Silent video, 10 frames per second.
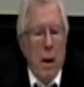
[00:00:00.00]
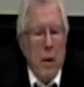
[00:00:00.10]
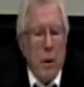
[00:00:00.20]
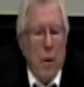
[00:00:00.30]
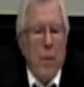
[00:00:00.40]

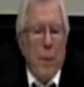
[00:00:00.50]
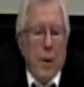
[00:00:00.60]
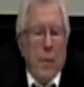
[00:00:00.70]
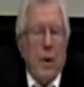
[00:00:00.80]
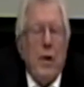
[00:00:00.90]
So
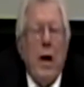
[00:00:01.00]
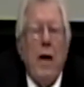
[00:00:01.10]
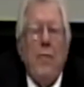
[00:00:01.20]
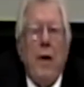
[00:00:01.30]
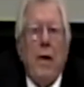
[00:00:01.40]
but what she
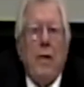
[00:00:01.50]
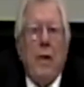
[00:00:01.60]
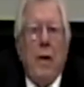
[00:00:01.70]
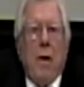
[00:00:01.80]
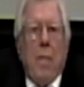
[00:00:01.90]
had
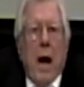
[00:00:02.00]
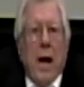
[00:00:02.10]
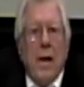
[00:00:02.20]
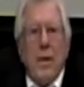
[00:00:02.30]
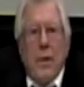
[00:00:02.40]
faced in her
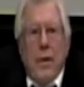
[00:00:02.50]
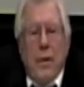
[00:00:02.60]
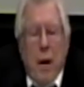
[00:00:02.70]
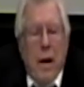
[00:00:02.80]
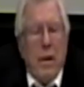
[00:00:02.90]
mind,
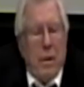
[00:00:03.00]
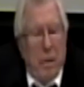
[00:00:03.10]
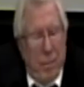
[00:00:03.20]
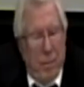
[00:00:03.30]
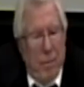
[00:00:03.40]
that
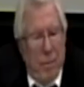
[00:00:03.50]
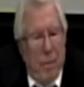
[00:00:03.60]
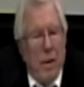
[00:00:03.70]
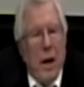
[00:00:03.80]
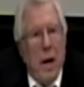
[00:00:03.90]

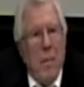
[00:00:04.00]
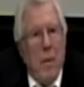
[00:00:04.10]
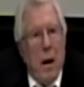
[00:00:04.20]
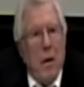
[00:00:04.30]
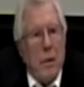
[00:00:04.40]
came
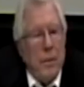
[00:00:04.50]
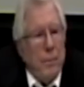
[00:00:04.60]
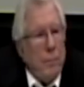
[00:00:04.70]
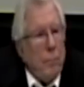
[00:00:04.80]
about.